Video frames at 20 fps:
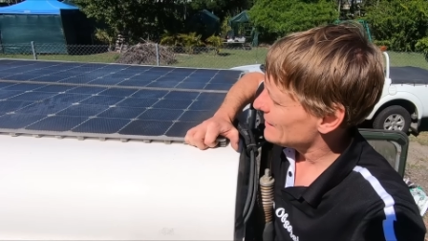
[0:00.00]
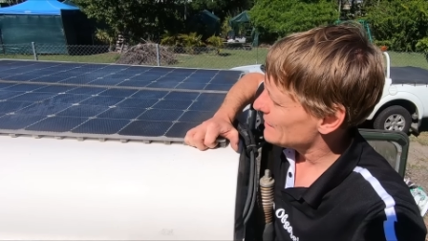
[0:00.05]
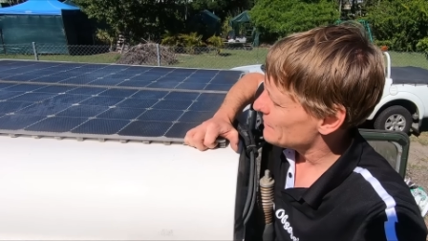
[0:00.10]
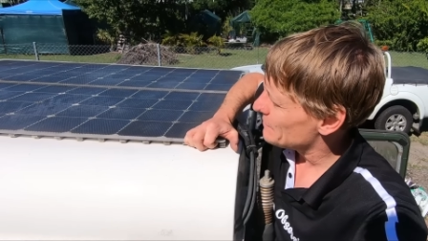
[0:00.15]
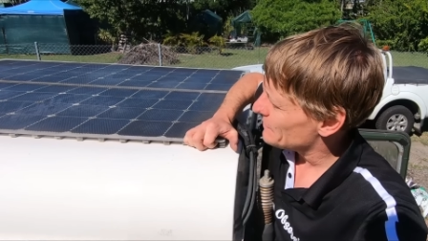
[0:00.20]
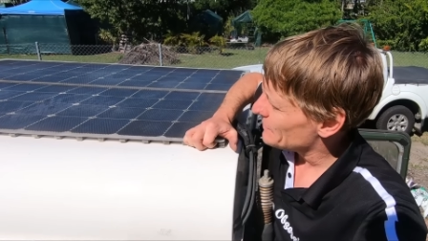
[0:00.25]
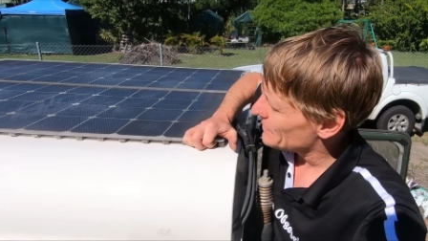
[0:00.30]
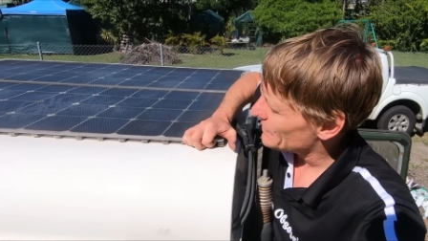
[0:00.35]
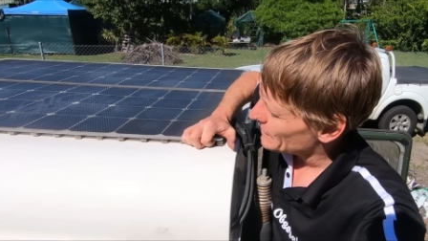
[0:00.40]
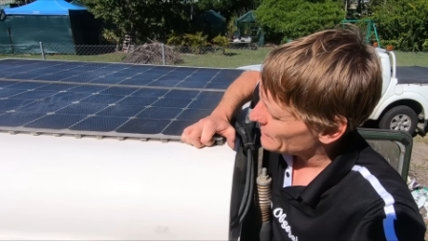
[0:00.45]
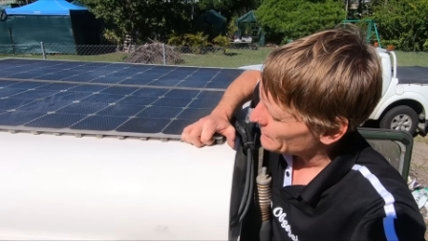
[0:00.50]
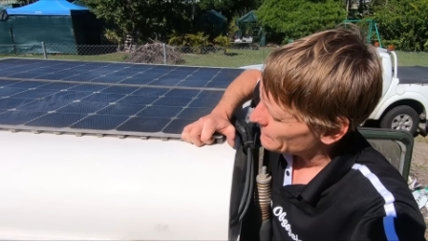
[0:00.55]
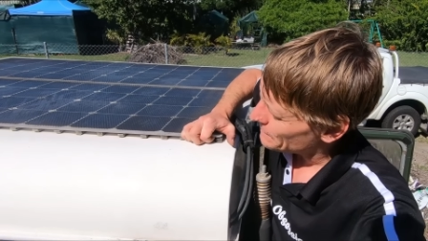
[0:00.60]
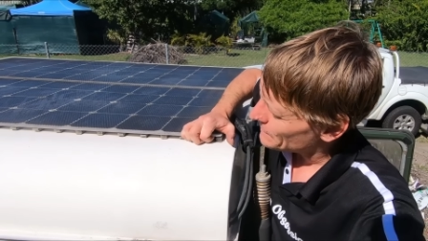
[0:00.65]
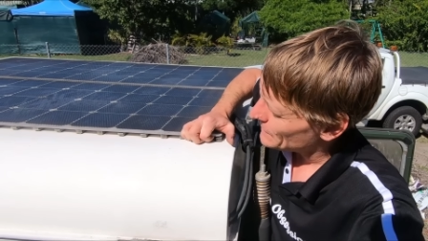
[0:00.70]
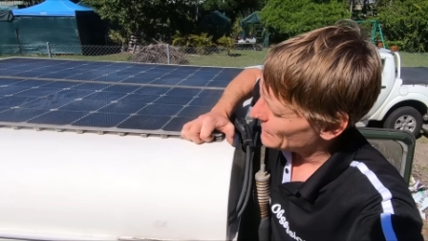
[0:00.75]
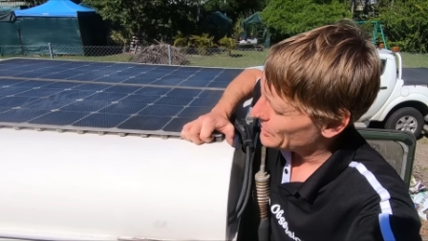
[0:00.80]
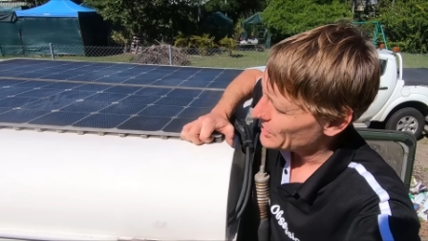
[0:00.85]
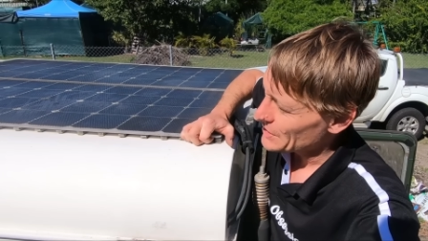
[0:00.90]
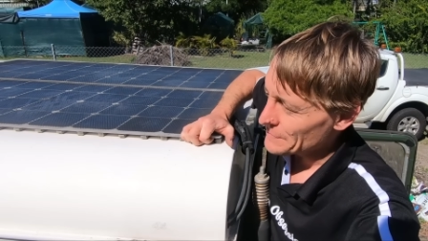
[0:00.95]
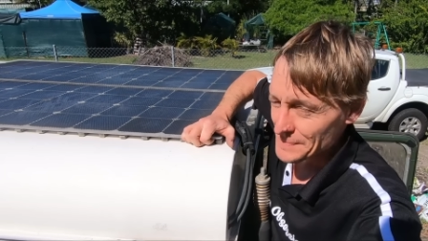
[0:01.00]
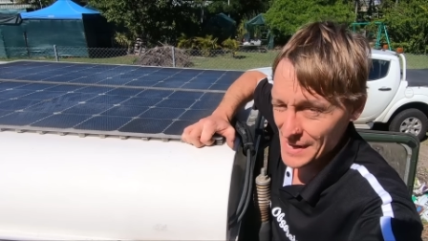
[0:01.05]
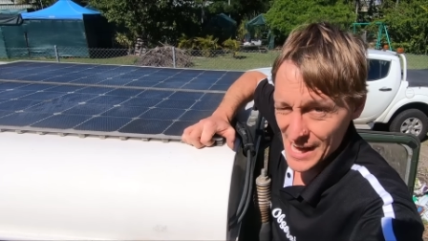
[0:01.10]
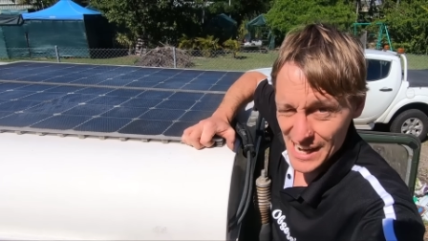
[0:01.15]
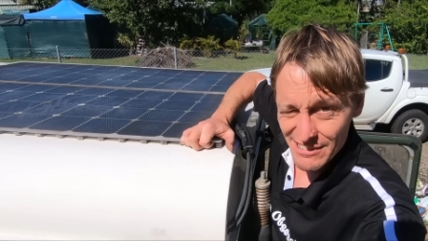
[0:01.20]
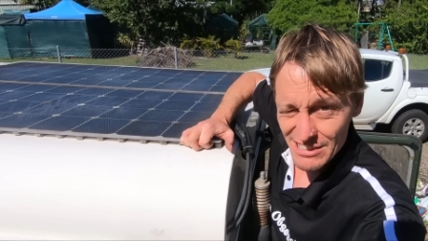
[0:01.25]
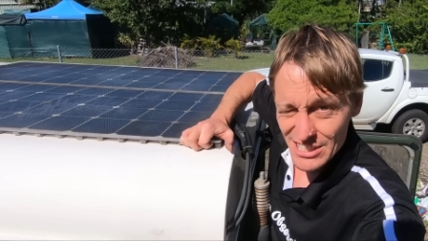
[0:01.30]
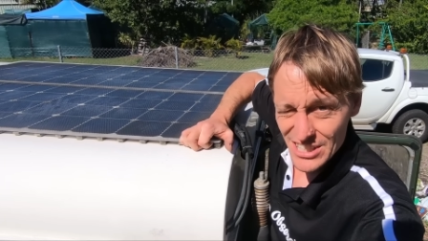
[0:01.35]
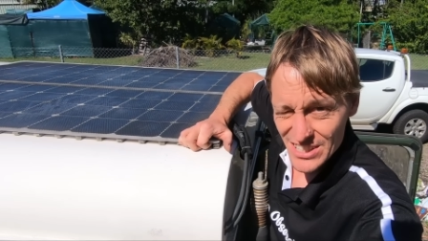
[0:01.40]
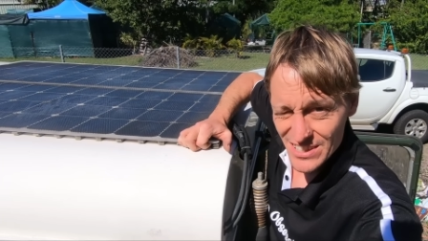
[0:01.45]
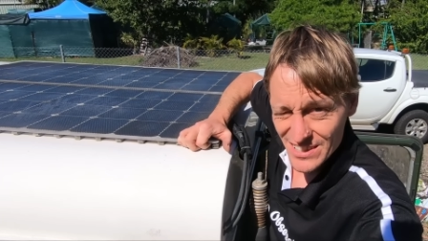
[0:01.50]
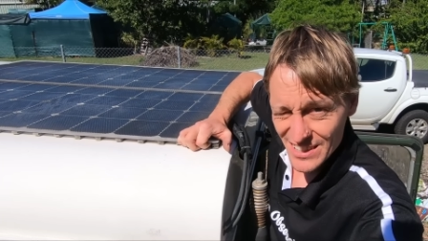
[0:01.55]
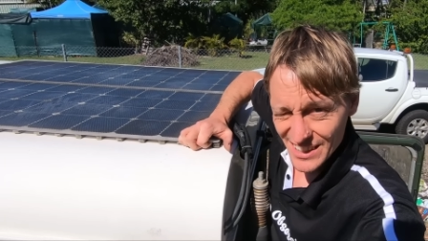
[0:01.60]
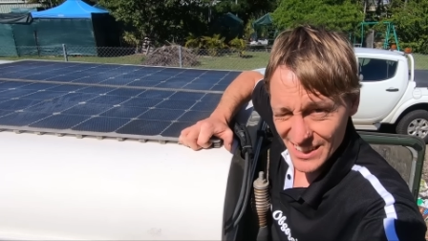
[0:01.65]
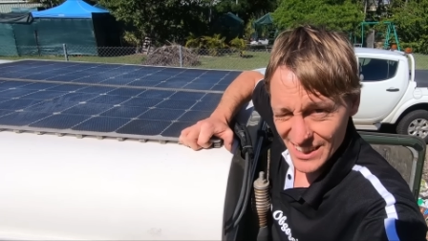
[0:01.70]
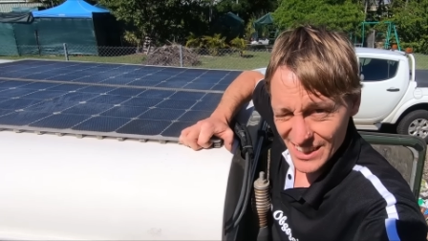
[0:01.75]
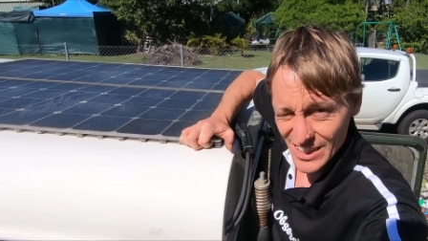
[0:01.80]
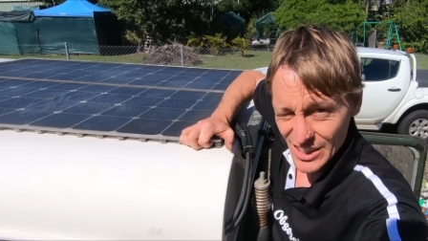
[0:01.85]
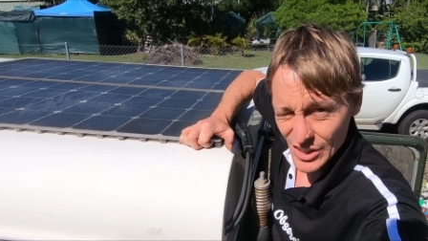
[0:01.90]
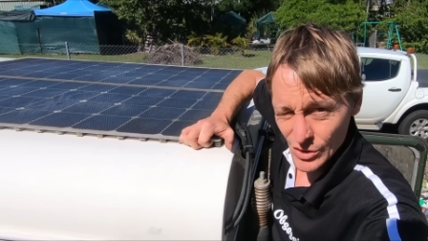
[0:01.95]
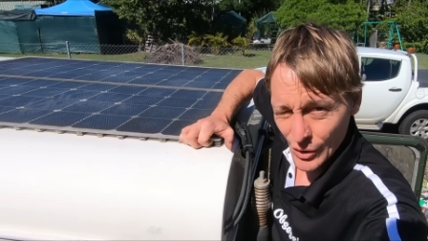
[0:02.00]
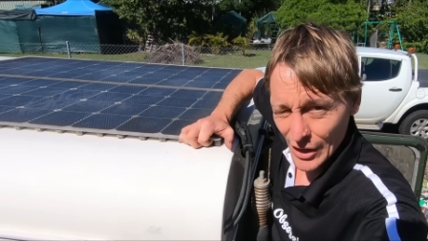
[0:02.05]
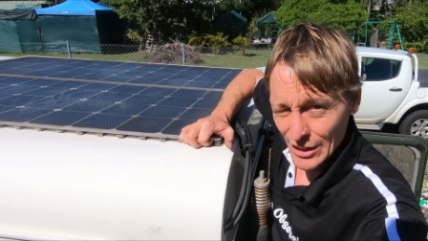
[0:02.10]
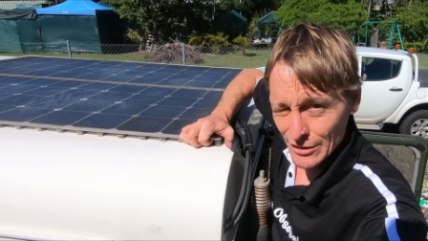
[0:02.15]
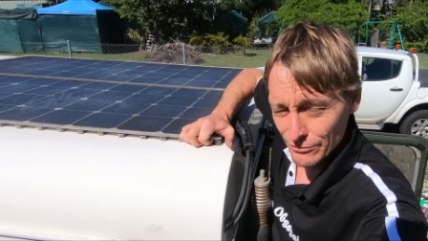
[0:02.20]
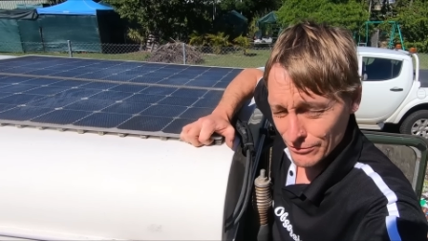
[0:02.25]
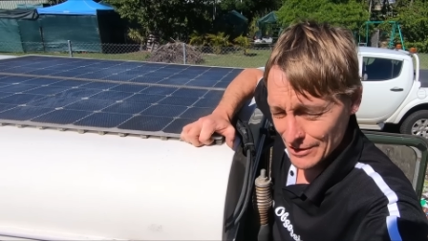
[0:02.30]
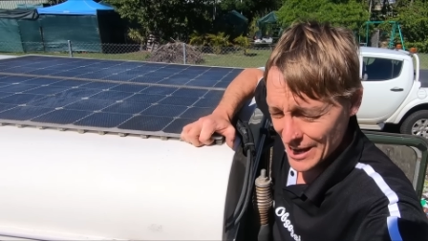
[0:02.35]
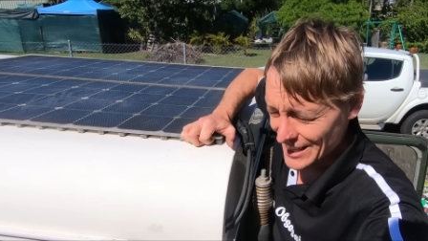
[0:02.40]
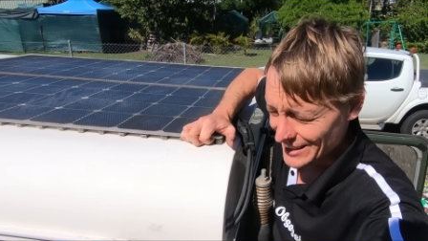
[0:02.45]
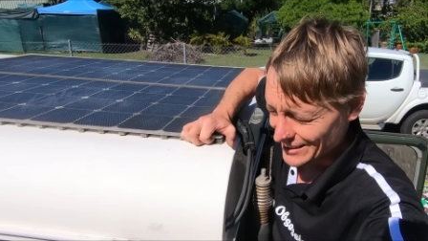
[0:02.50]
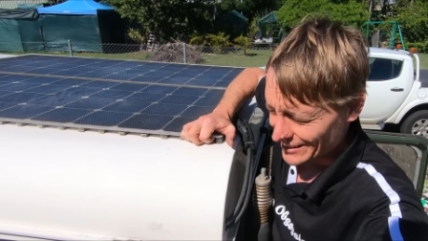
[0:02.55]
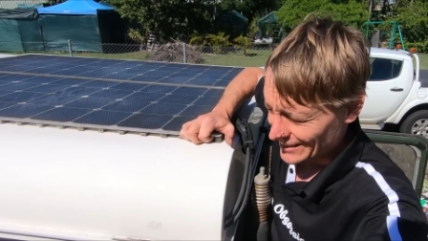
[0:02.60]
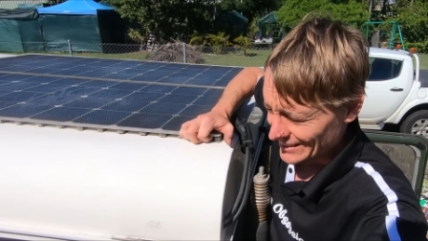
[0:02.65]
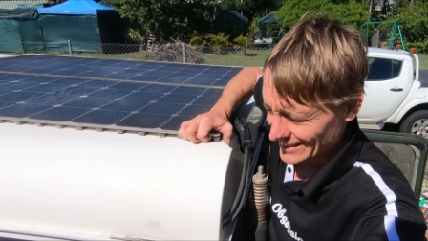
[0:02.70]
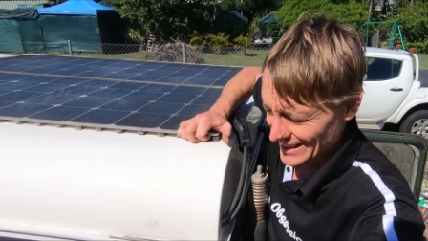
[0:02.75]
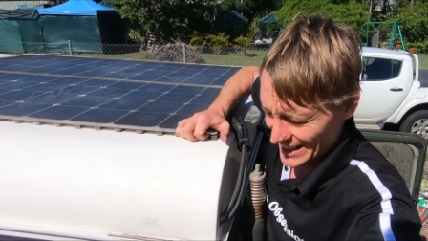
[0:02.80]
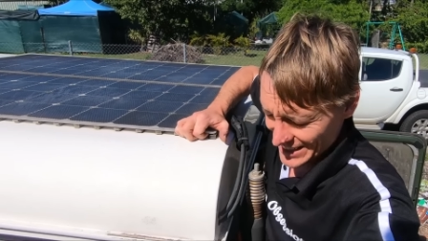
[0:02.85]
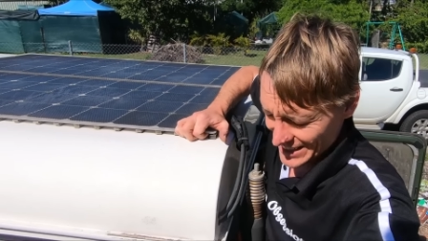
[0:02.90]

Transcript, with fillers: The, the lithium battery's quite flat. I